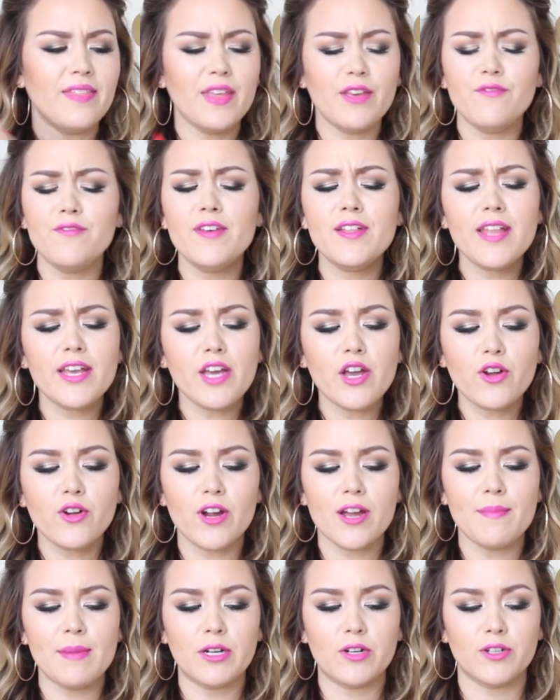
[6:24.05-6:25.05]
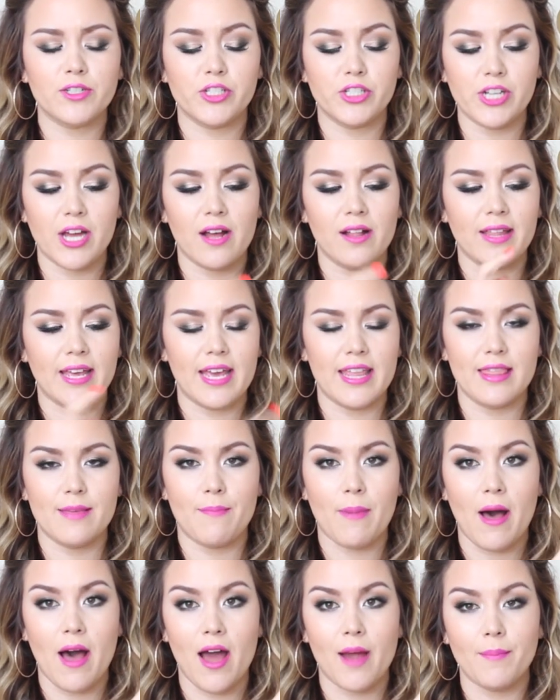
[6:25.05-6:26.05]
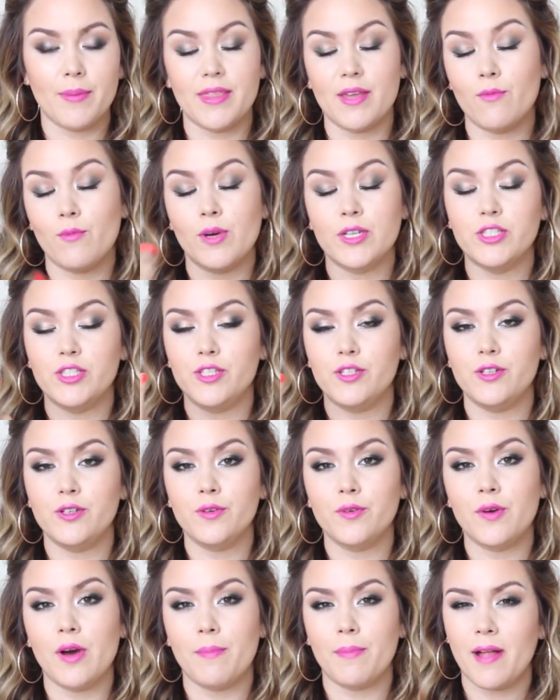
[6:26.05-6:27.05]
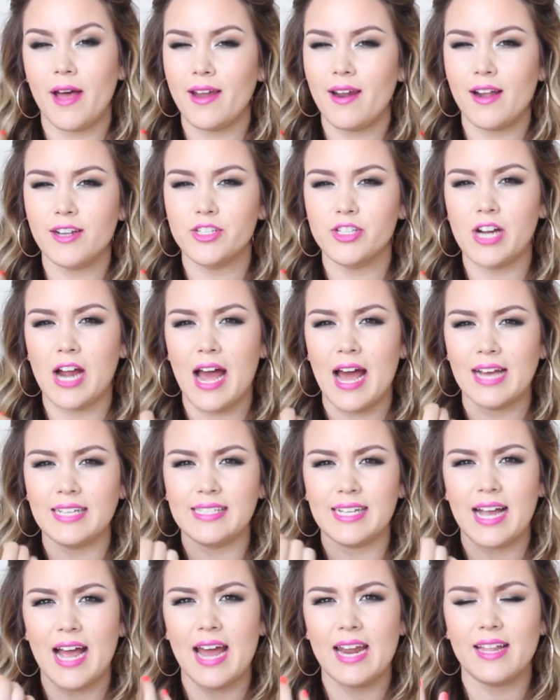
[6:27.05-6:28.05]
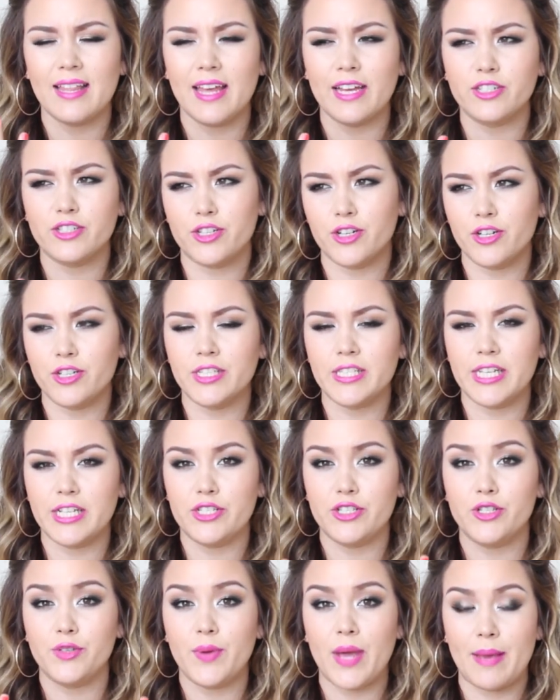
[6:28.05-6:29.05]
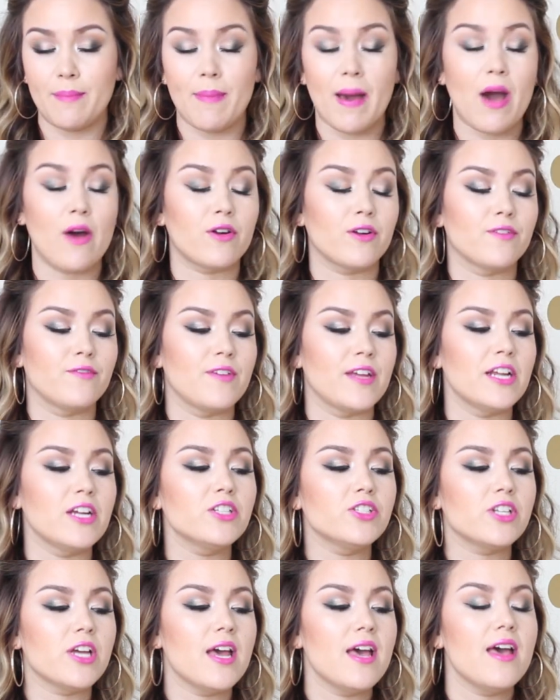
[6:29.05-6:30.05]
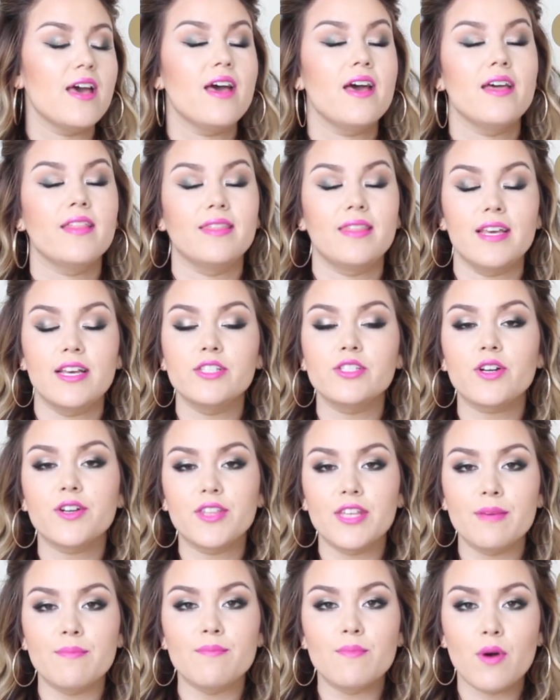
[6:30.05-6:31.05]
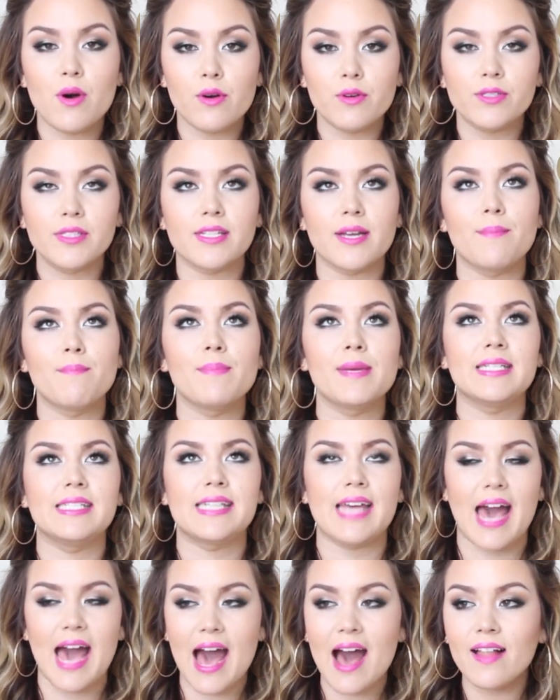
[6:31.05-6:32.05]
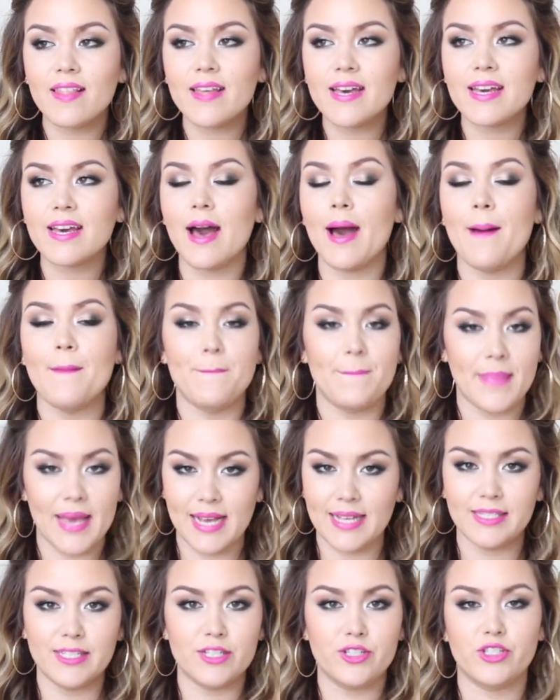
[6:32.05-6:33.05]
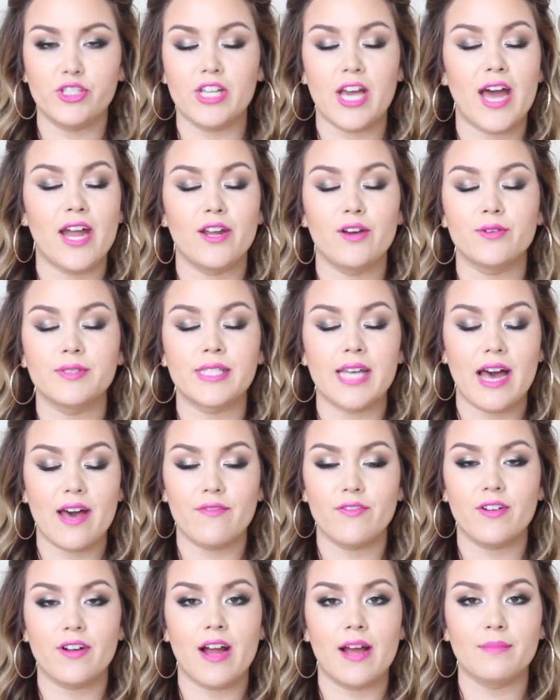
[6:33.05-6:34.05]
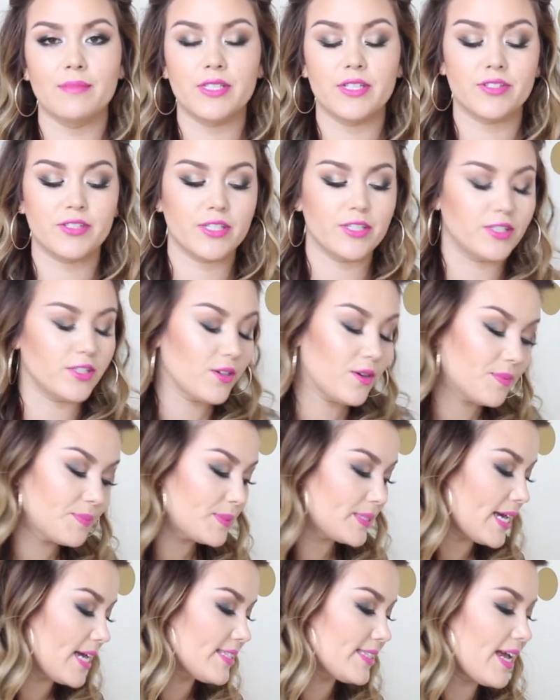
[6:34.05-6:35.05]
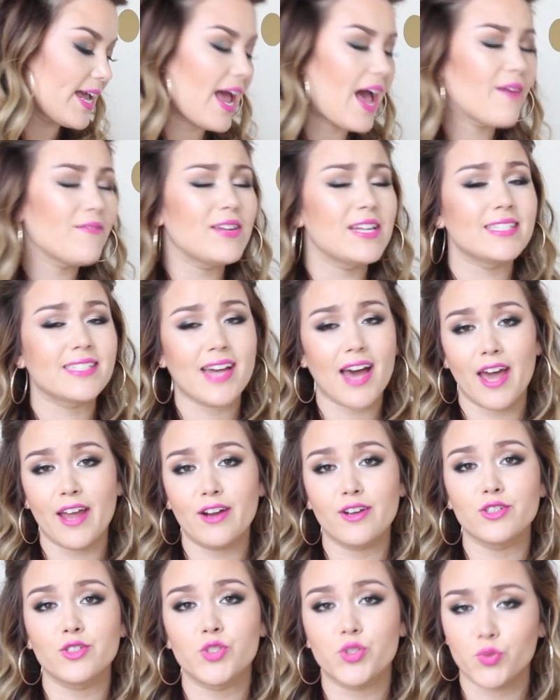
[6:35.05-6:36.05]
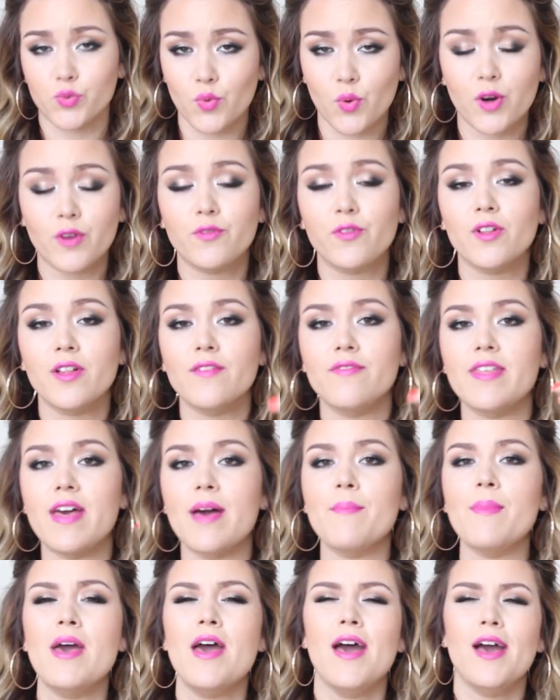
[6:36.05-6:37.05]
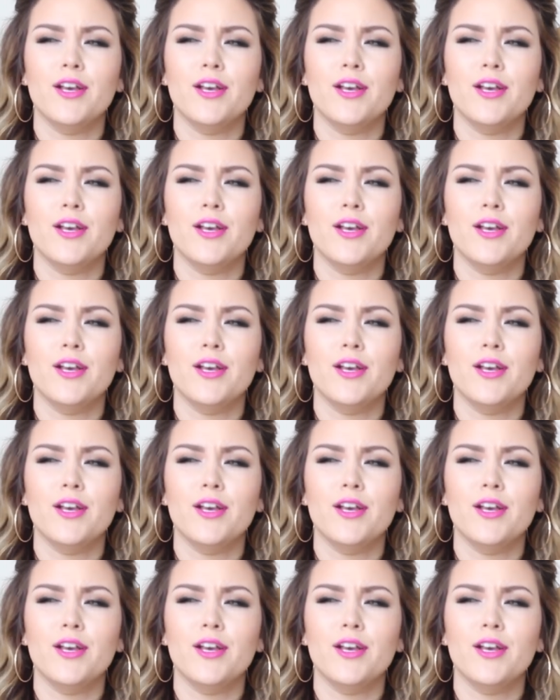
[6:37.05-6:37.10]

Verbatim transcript: They feel like a cream or gel in the pot, but then once you apply it onto your eyes, it kind of like turns into a powder finish. These are the most metallic, amazing shadows ever. I'm seriously so obsessed. I have an entire drawer full of them.